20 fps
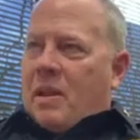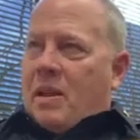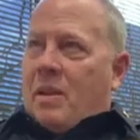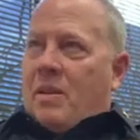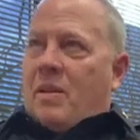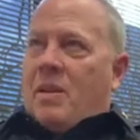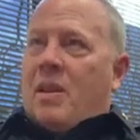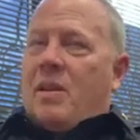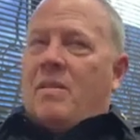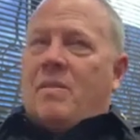
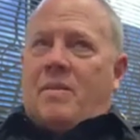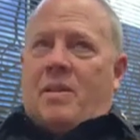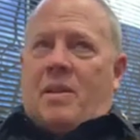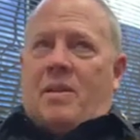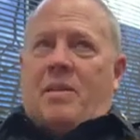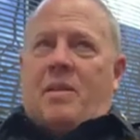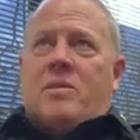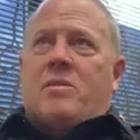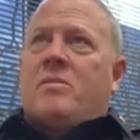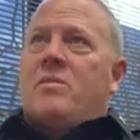and,
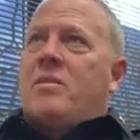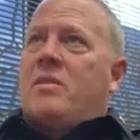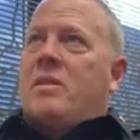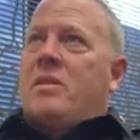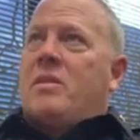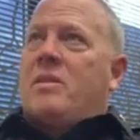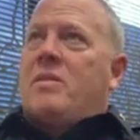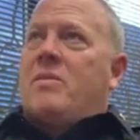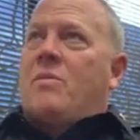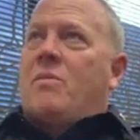and let's look
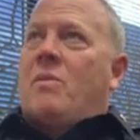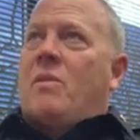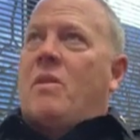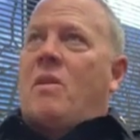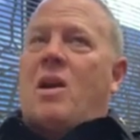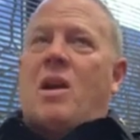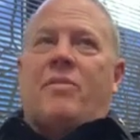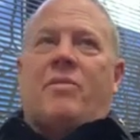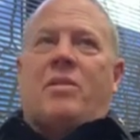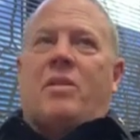at what
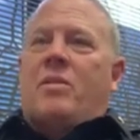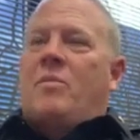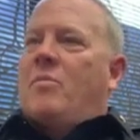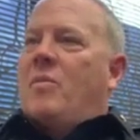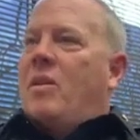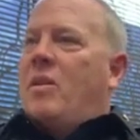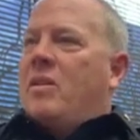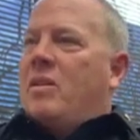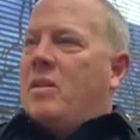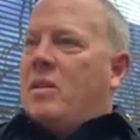our African
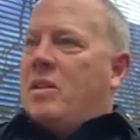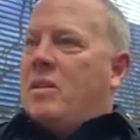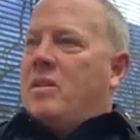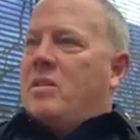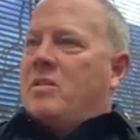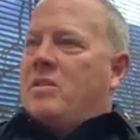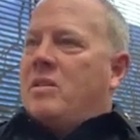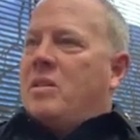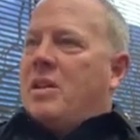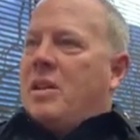American
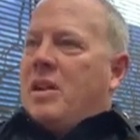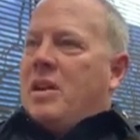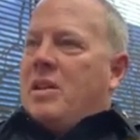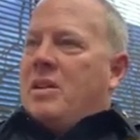kids